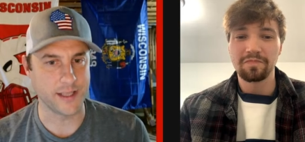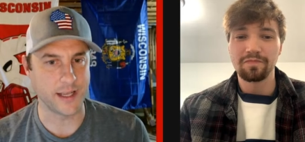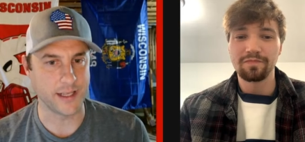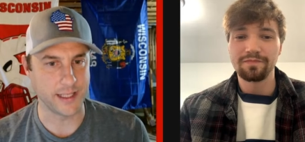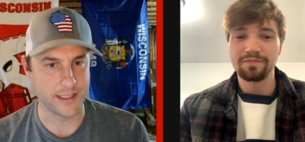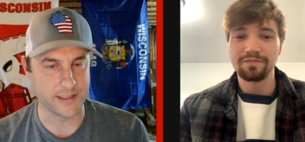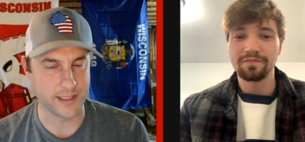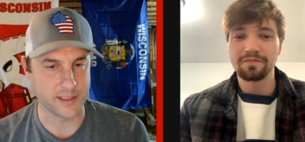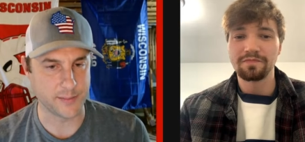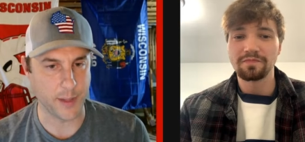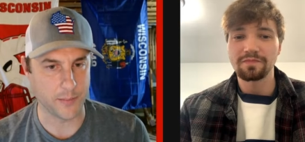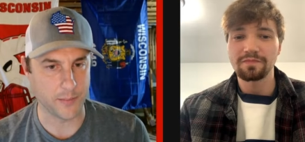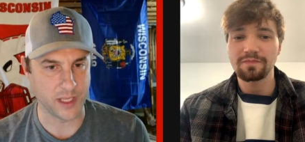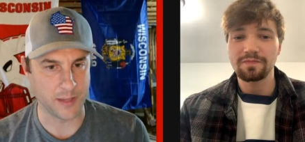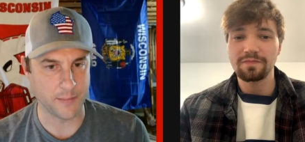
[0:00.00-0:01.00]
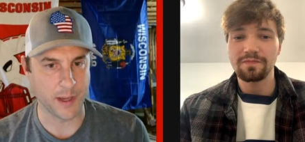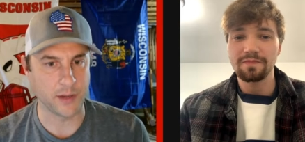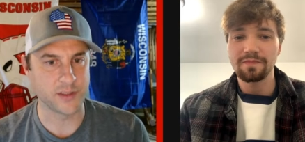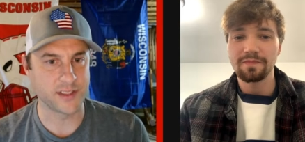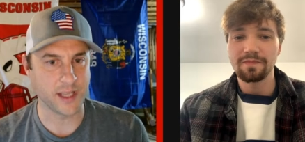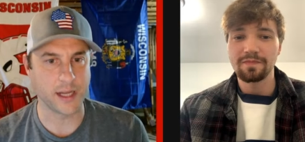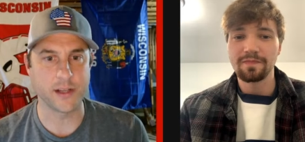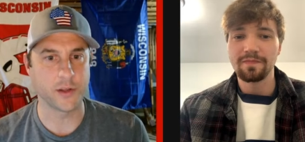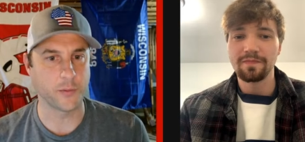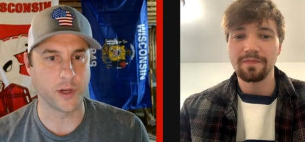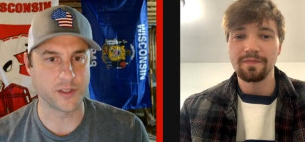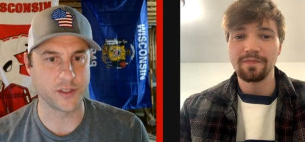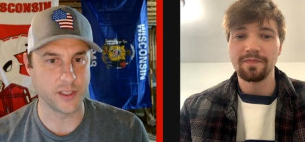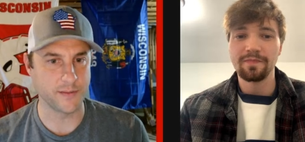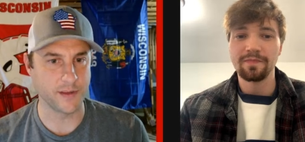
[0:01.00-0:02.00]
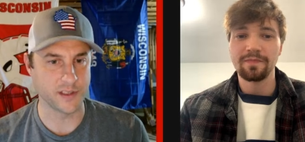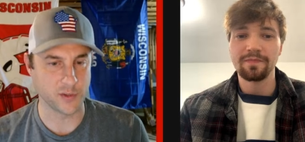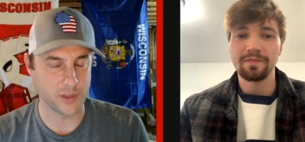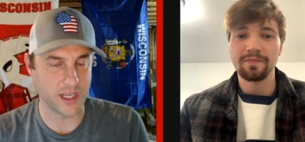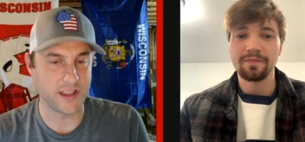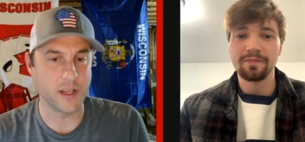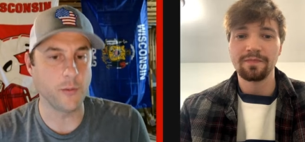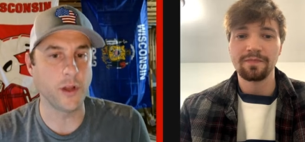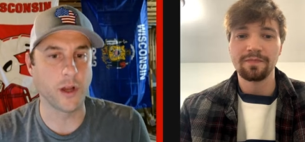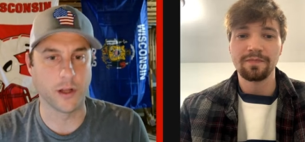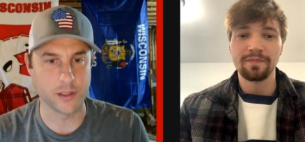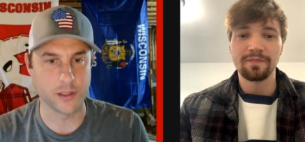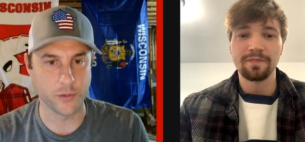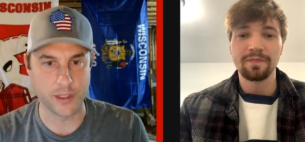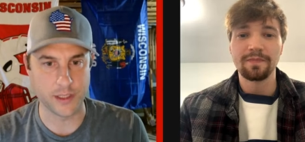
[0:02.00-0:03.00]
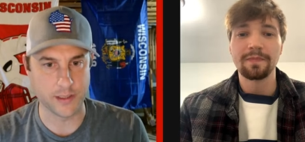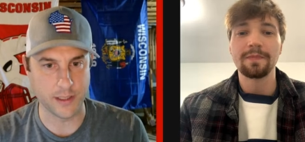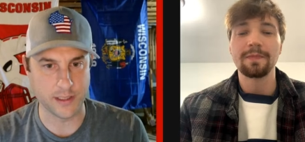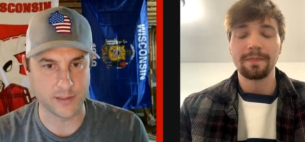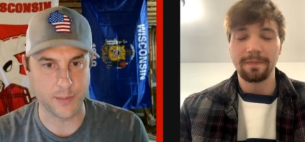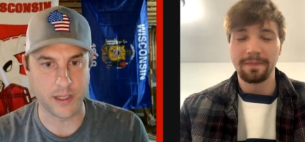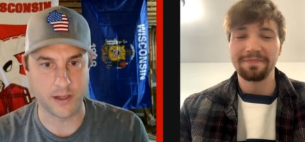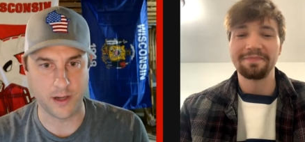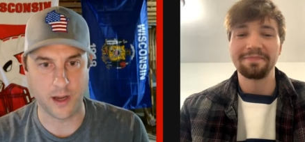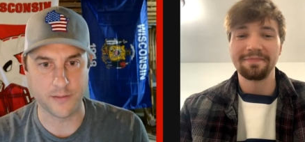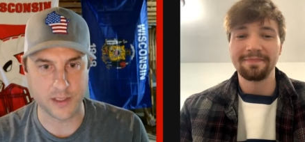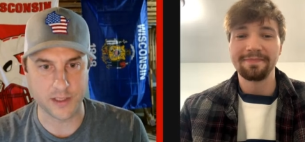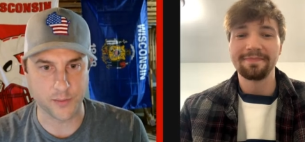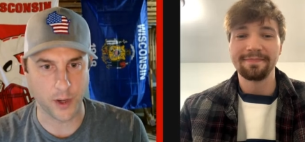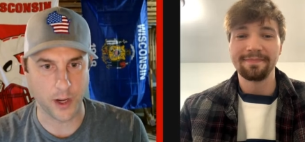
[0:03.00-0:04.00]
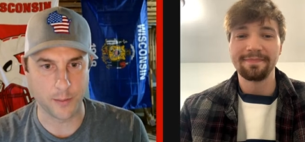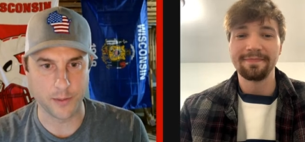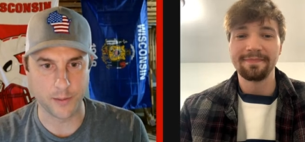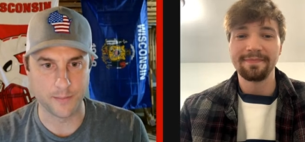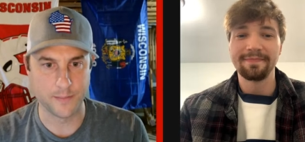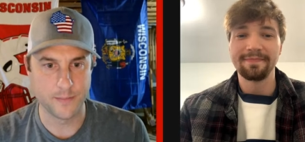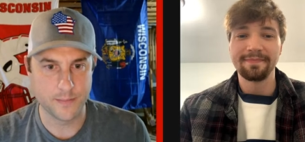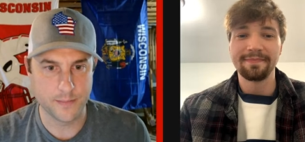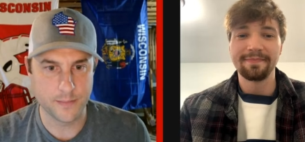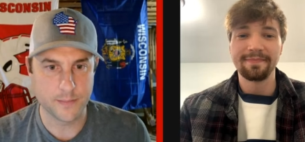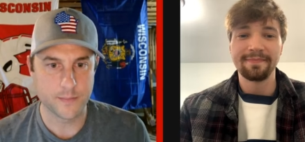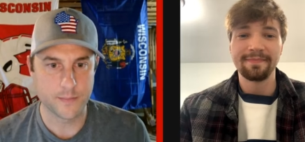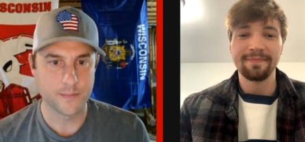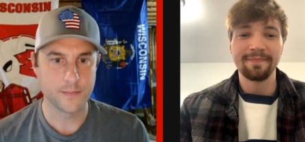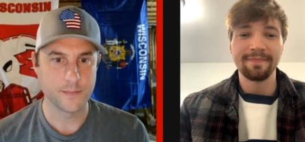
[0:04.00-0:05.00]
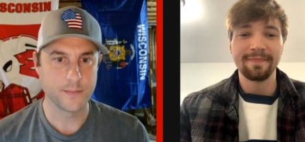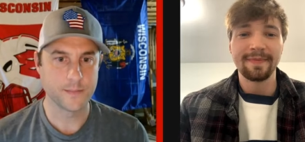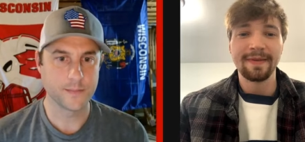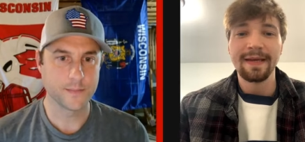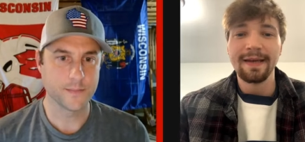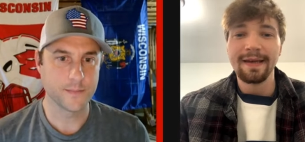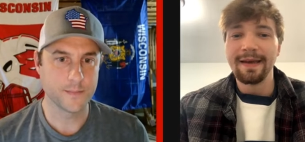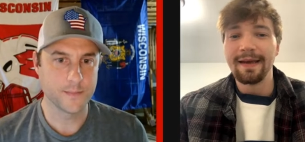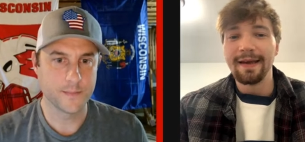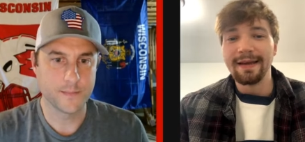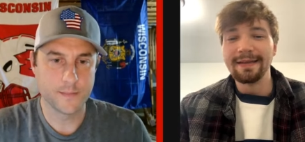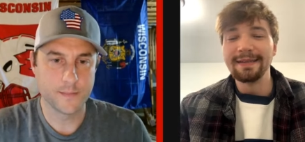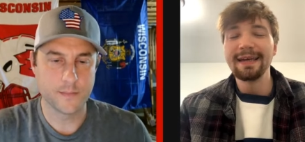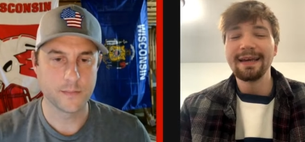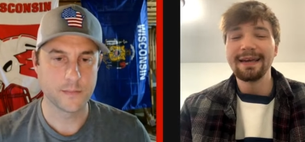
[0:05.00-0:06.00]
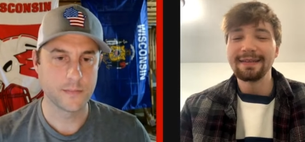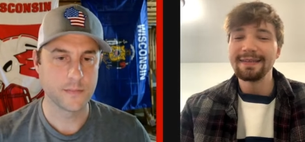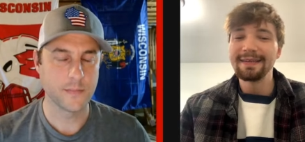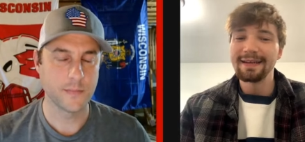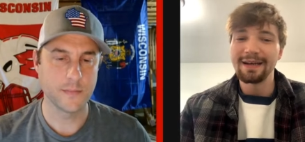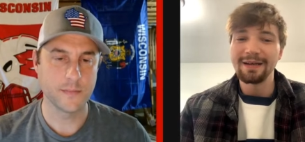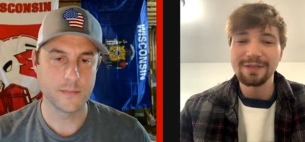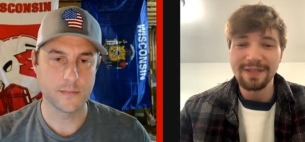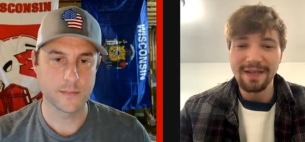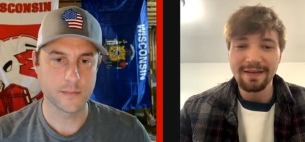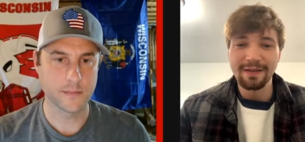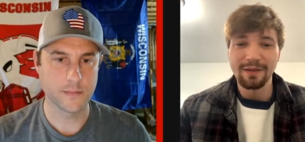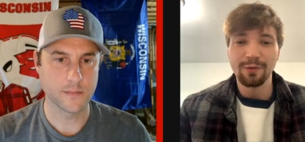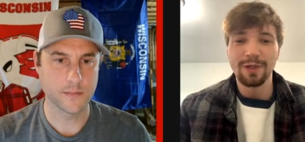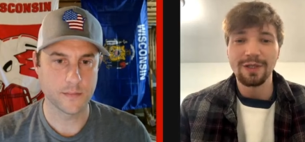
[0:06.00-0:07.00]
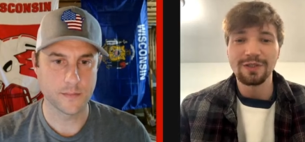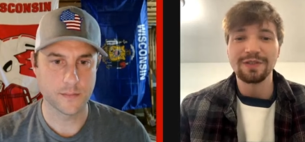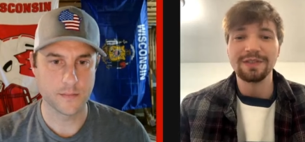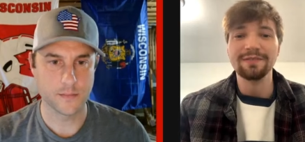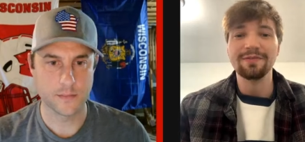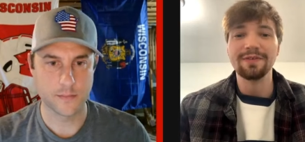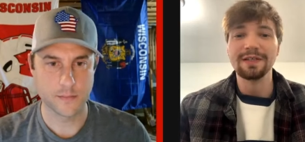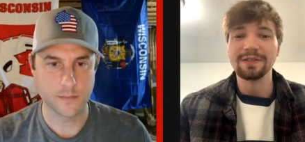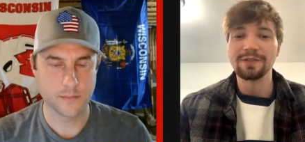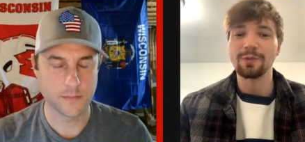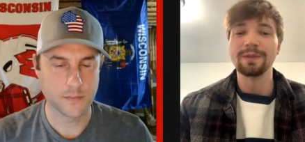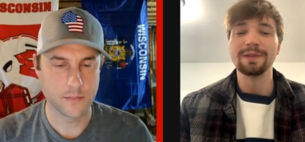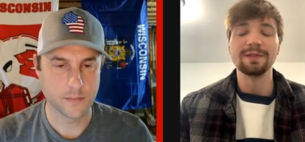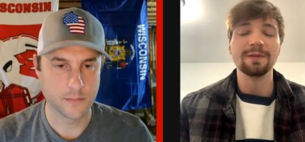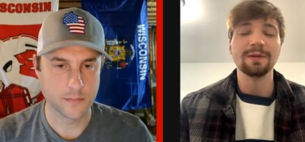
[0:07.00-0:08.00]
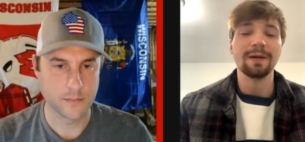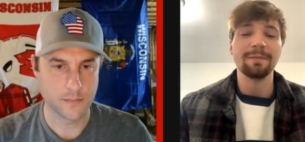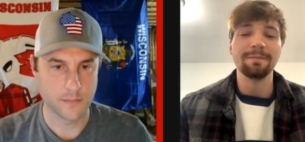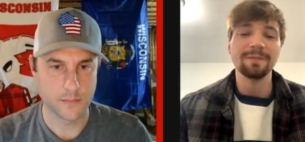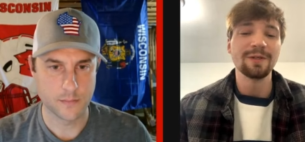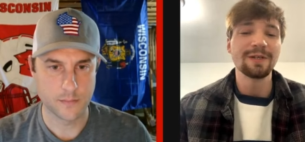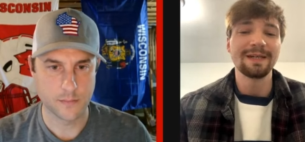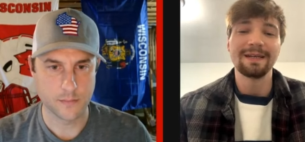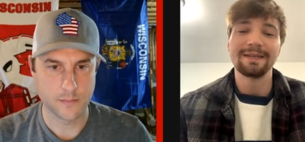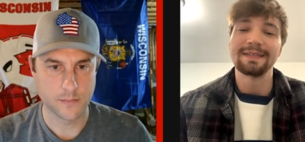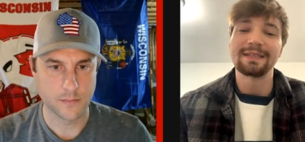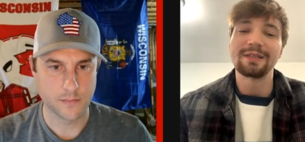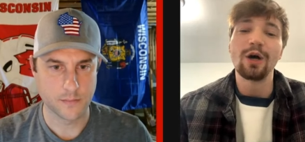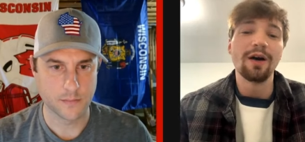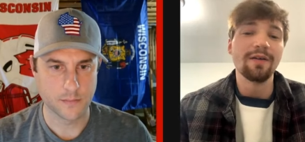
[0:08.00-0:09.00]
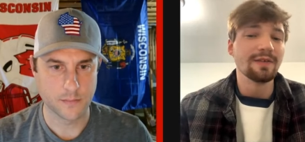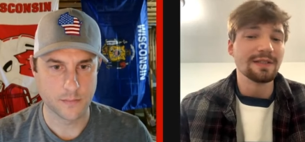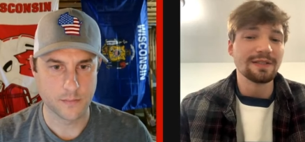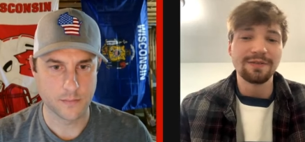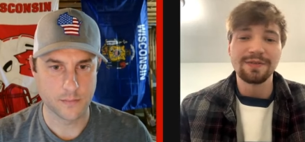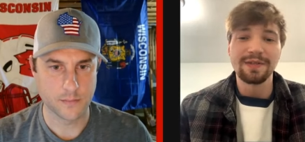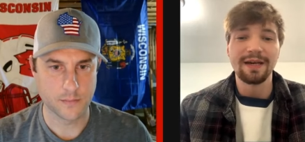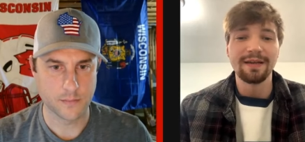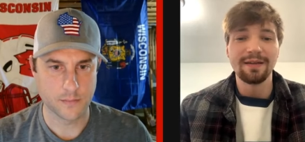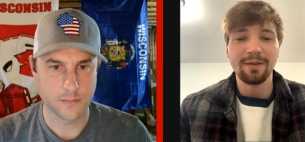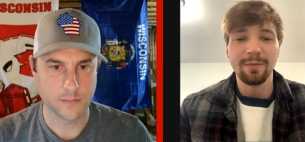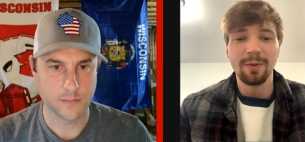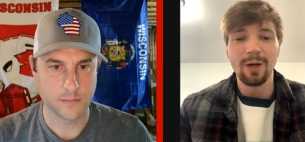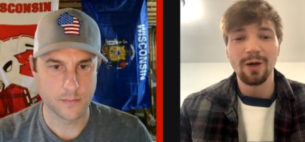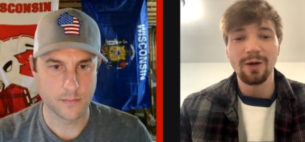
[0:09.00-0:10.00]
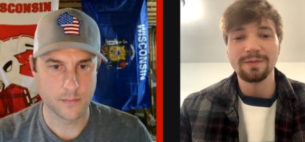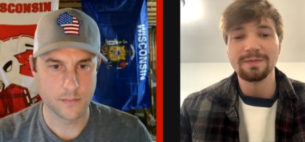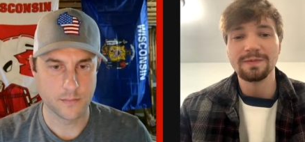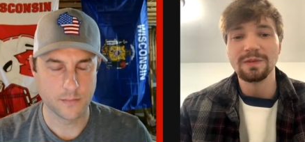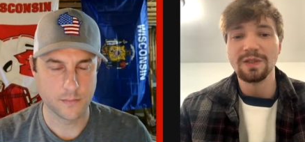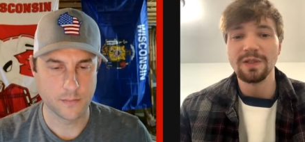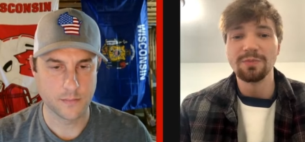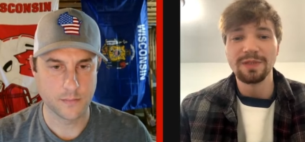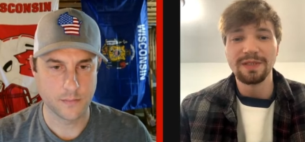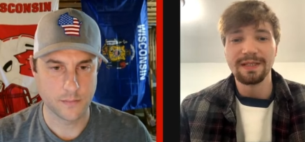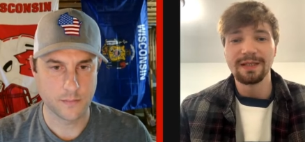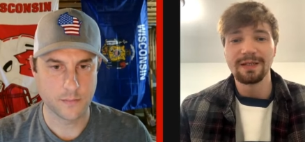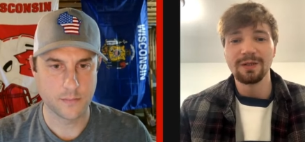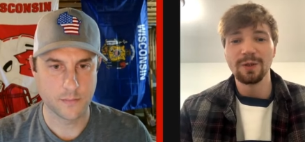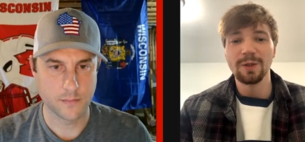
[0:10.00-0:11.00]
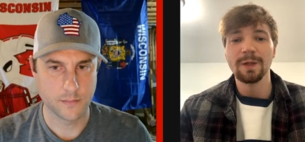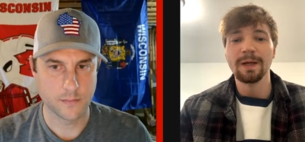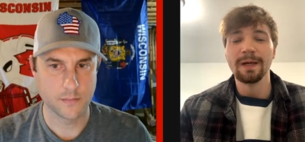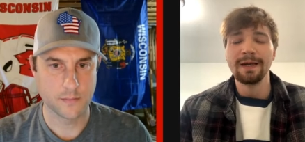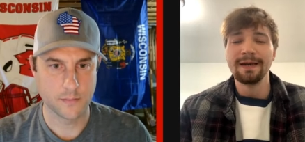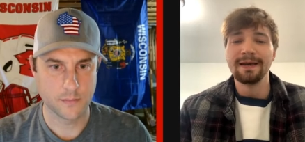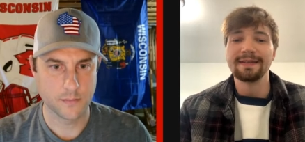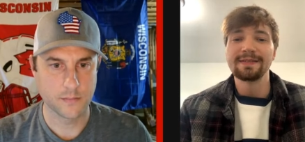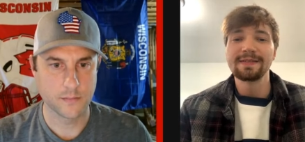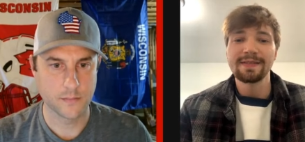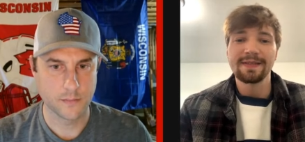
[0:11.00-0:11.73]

Speaker 1: heading into this Bama game outside of the rush defense, which I think we all agree has been an obvious problem?
Speaker 2: Yeah, I think outside of the rush defense, when you're um, looking on like the offensive side of the ball in particular, it's the